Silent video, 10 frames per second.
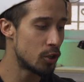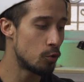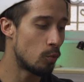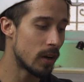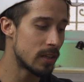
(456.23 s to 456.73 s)
You
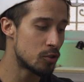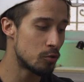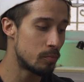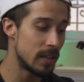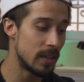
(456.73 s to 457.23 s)
want it
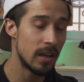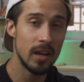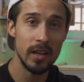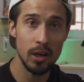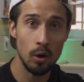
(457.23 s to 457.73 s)
to be,
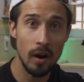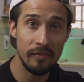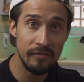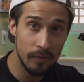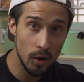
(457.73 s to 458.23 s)
you know, a
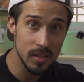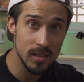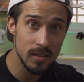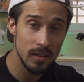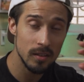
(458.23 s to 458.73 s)

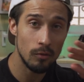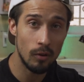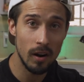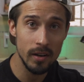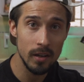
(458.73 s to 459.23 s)
first
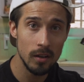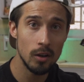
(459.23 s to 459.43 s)
run,